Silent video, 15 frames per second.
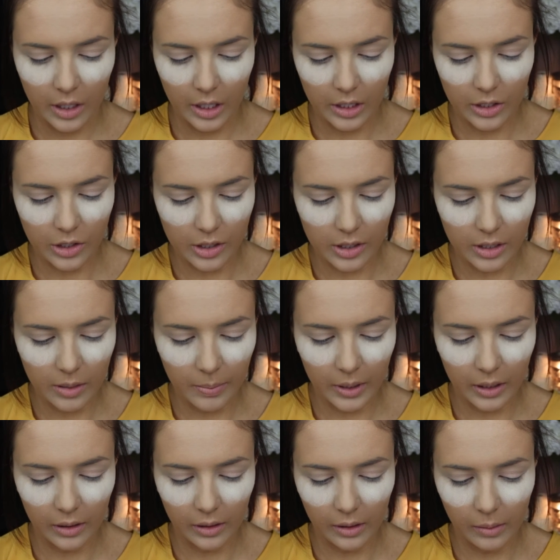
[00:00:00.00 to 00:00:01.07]
and just
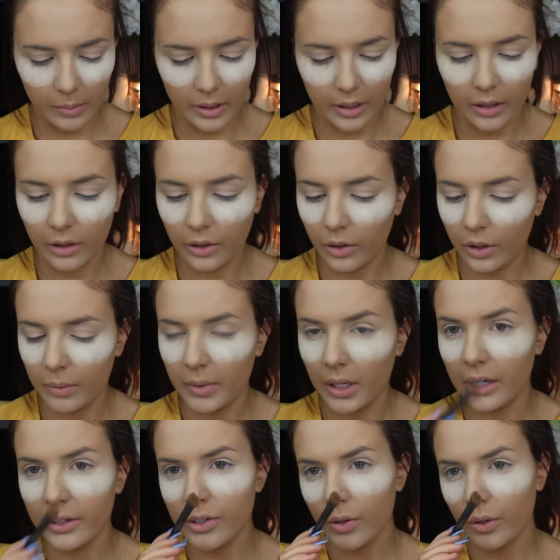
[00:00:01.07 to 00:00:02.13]
dipping a little bit in the cream
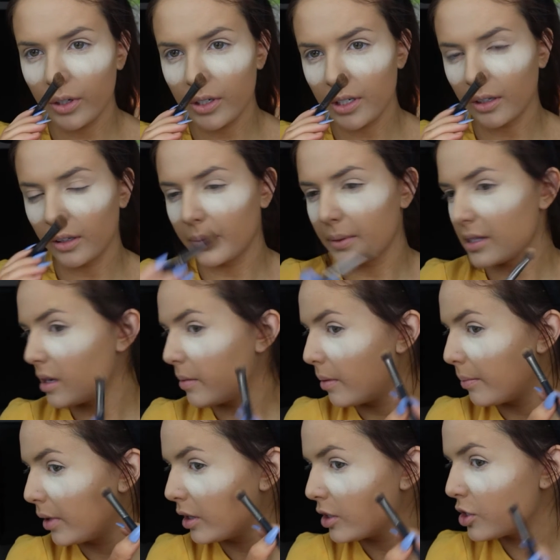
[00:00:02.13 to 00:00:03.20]
contour till a little bit's on my
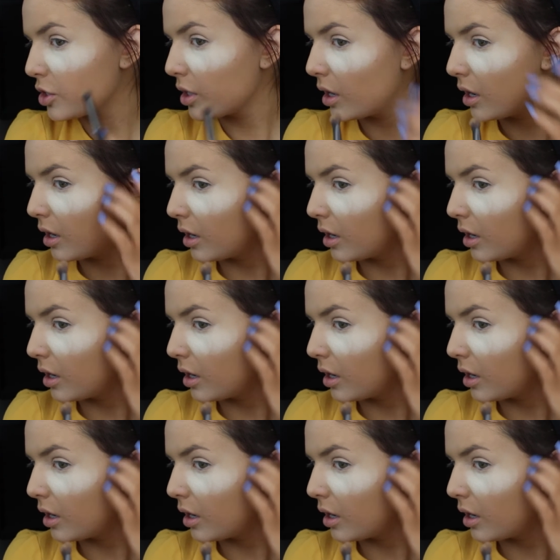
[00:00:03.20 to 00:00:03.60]
brush.